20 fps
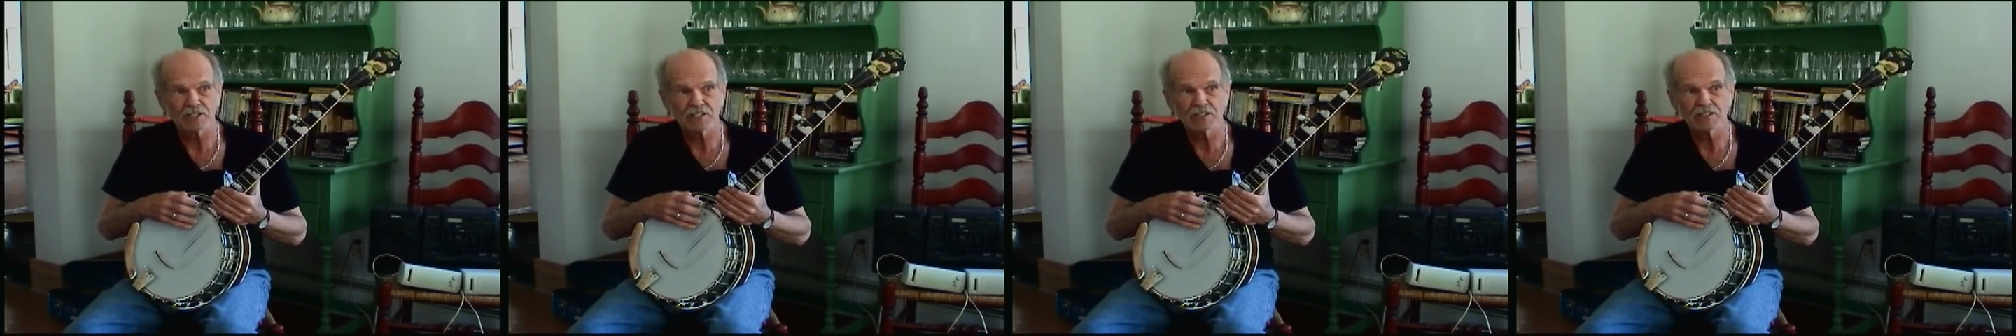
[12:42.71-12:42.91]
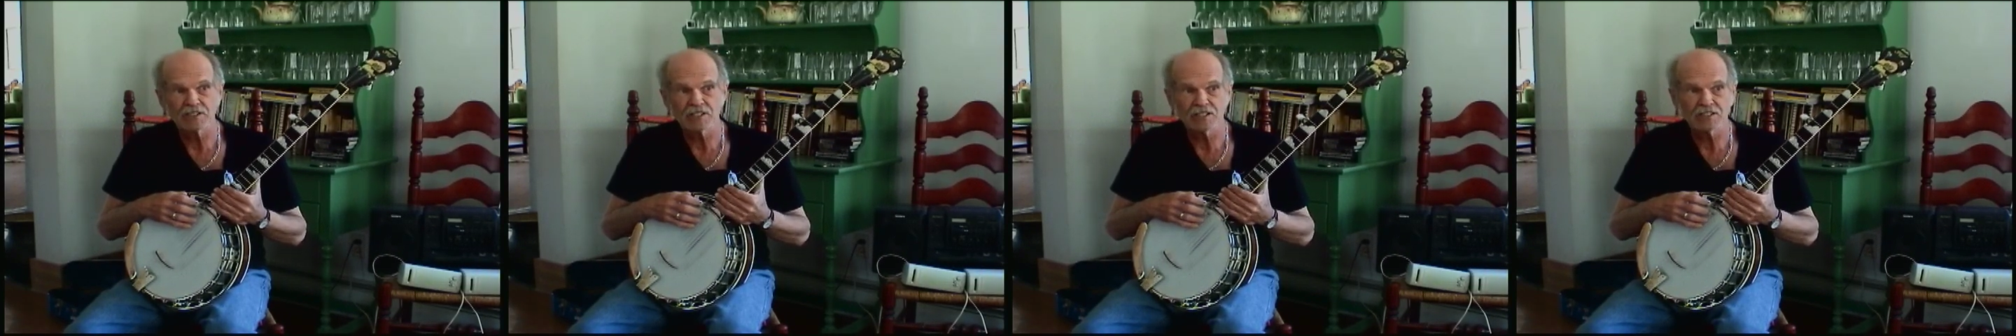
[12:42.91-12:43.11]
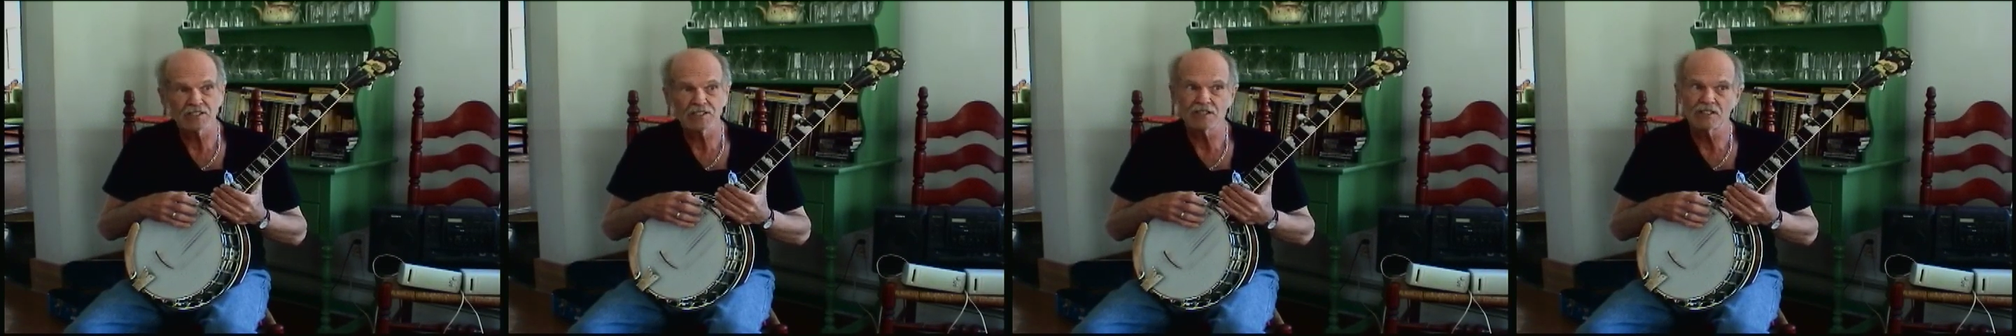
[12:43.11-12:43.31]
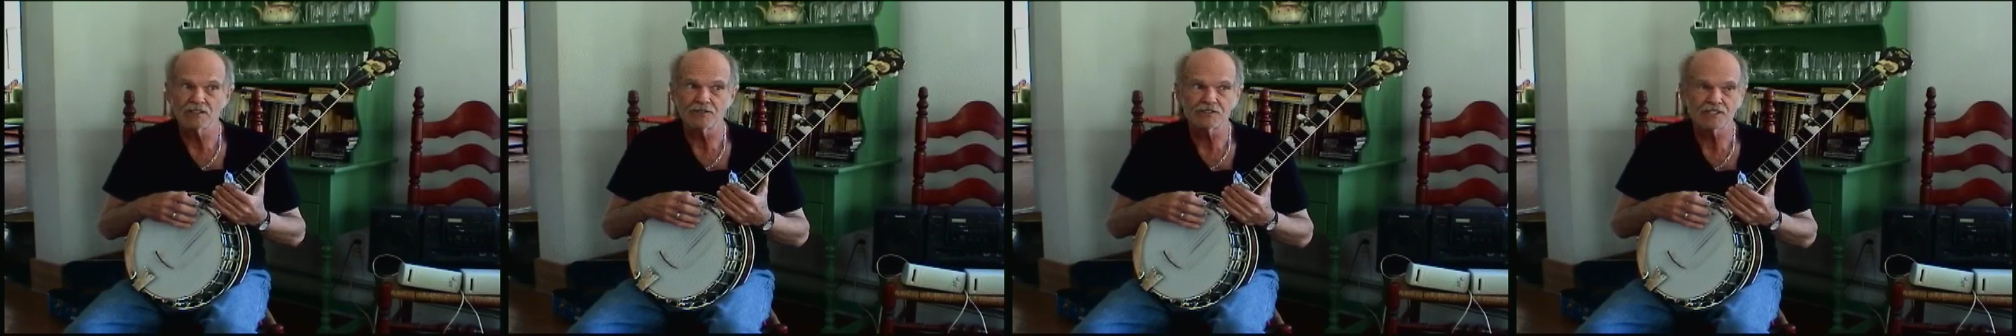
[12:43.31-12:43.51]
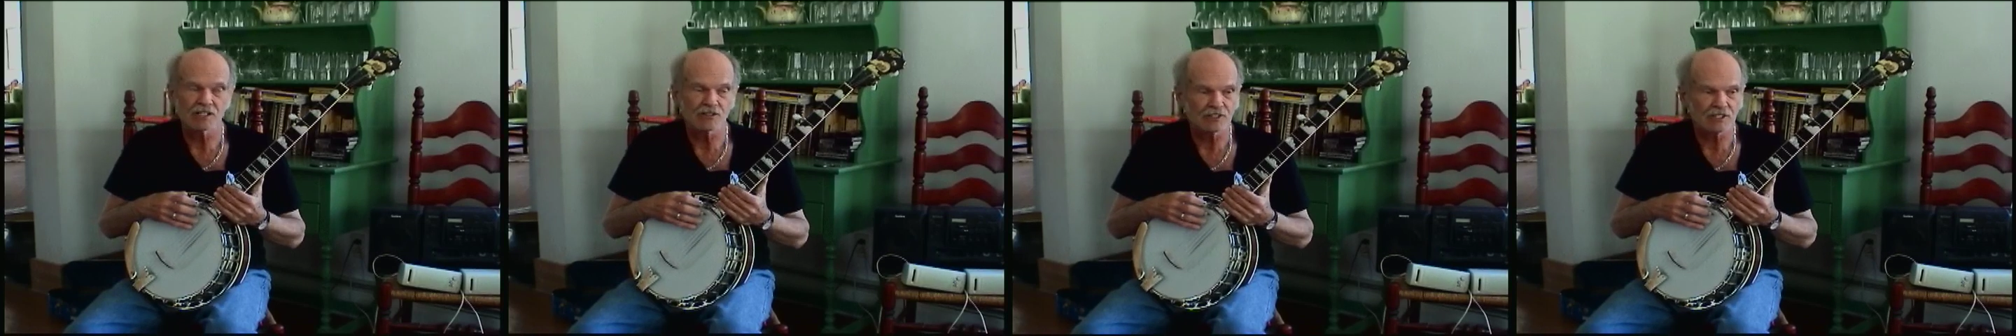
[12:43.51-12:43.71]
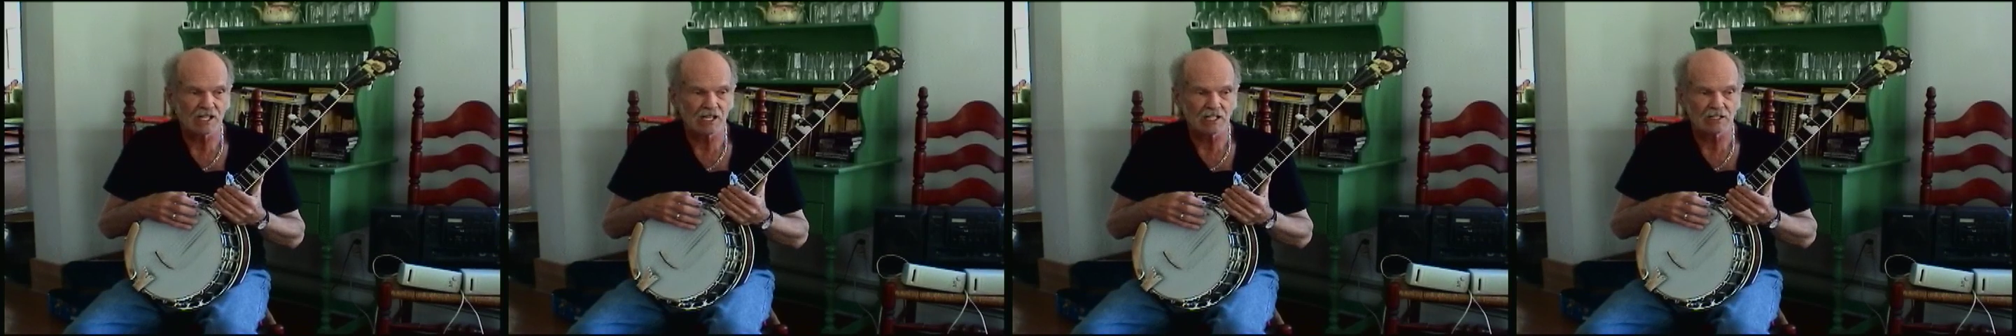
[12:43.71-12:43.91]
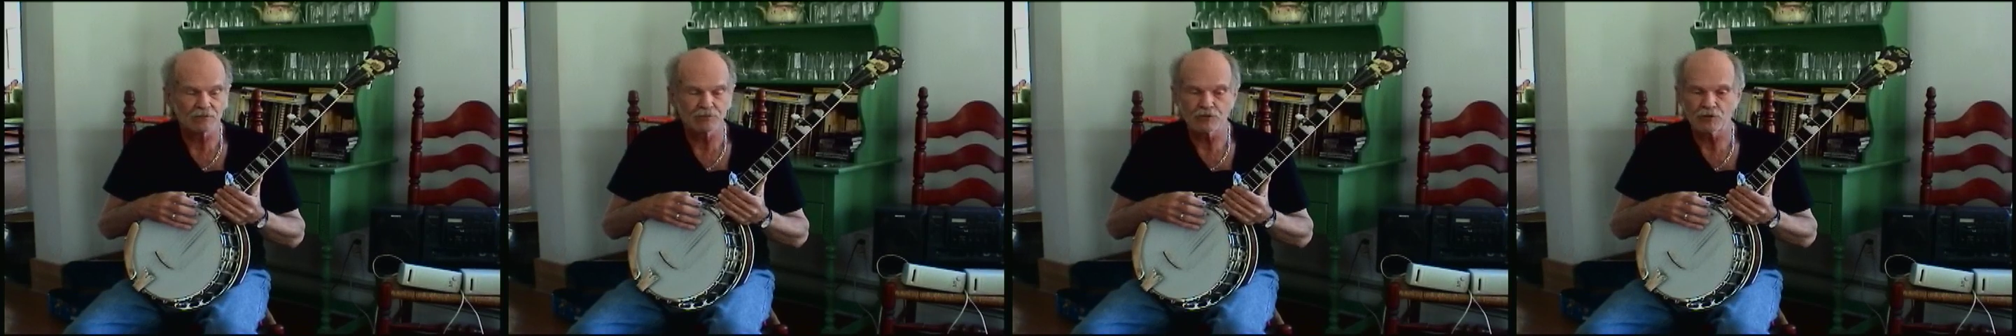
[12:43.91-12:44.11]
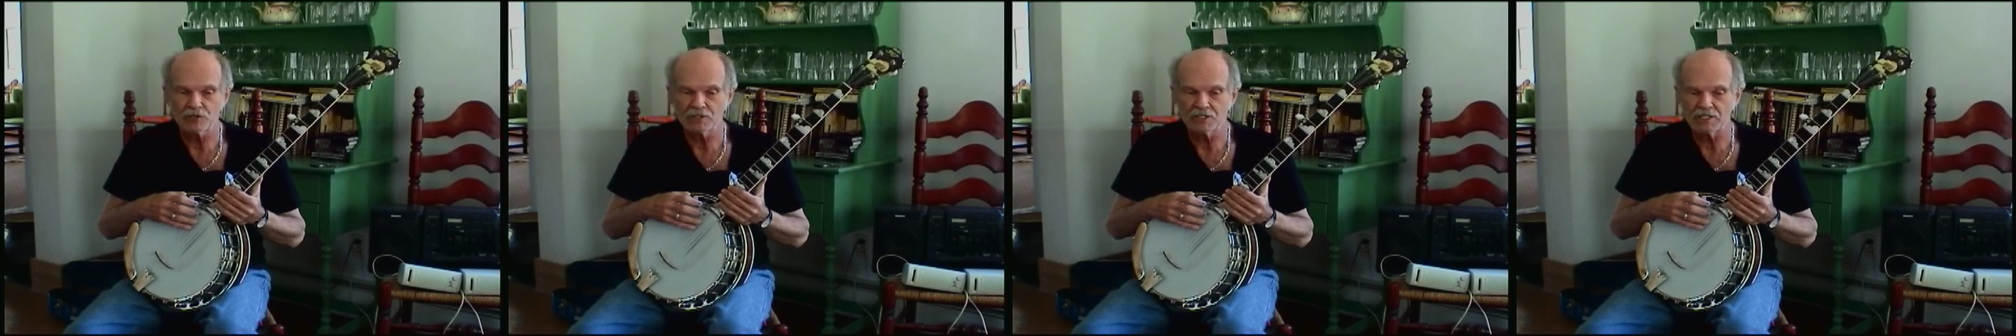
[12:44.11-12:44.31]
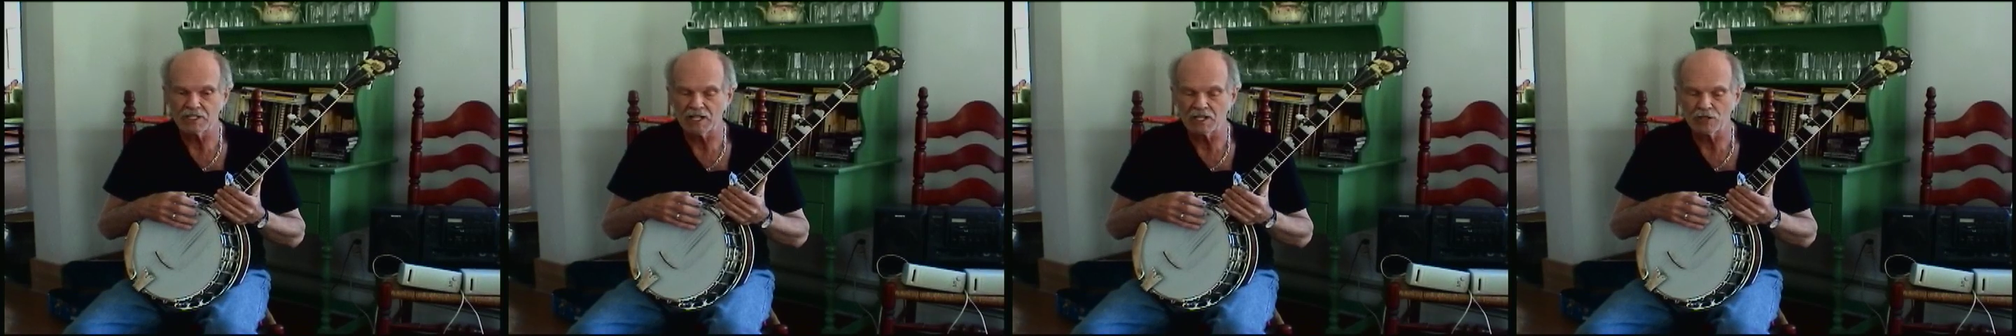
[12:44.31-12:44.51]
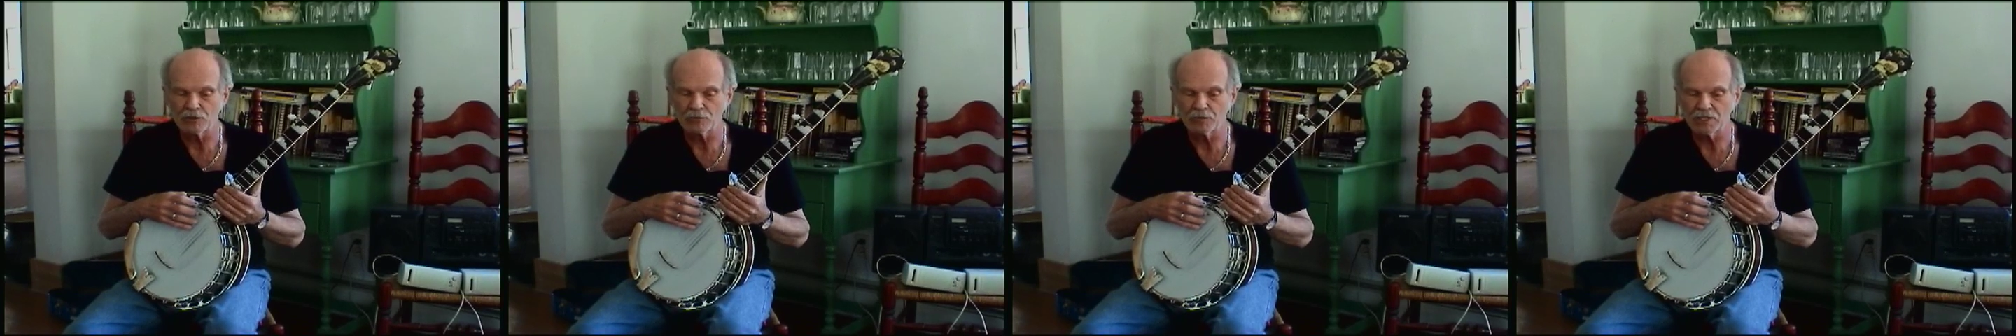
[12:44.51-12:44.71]
and he lives out in California
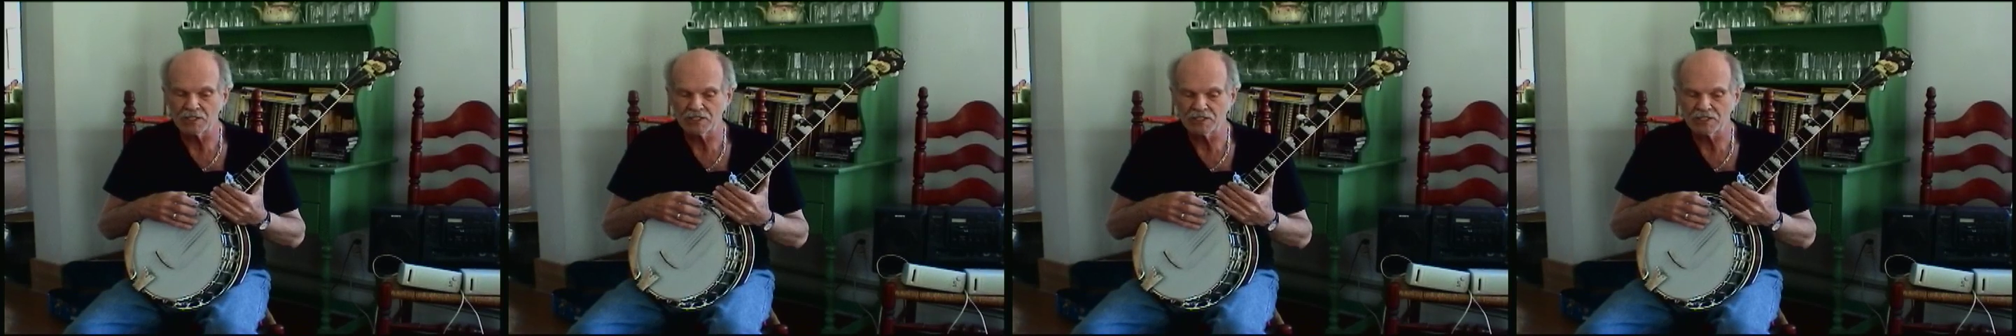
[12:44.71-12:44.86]
now,